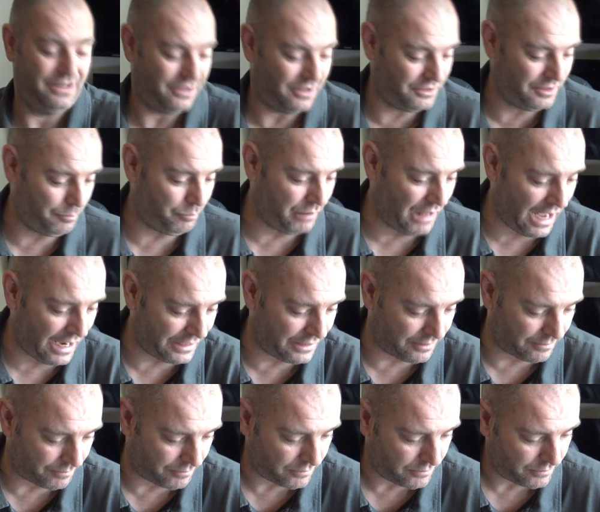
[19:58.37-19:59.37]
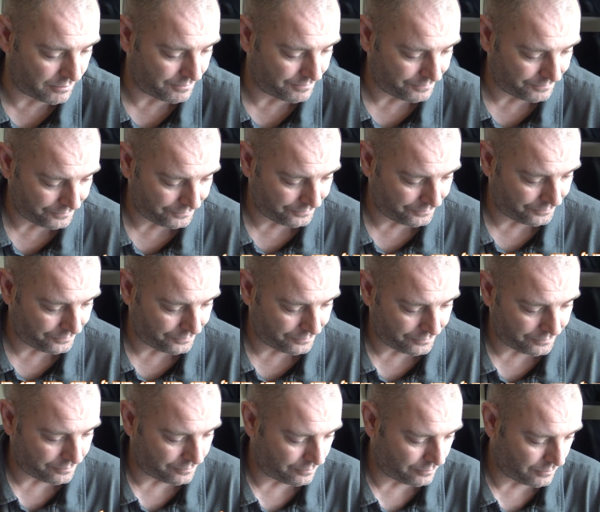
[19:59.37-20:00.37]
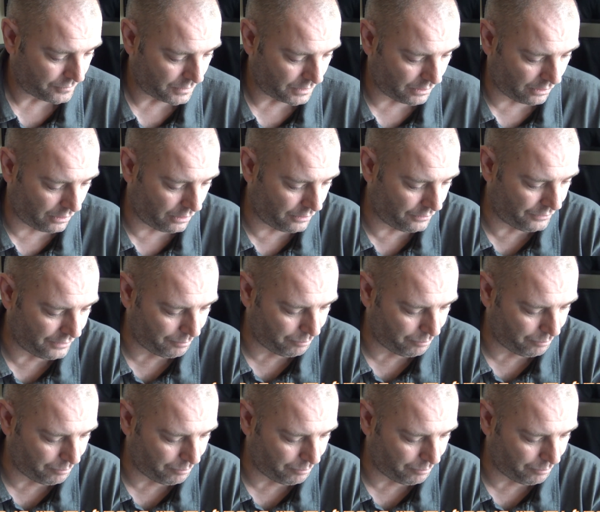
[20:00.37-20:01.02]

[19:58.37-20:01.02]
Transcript: on the Platinum. On the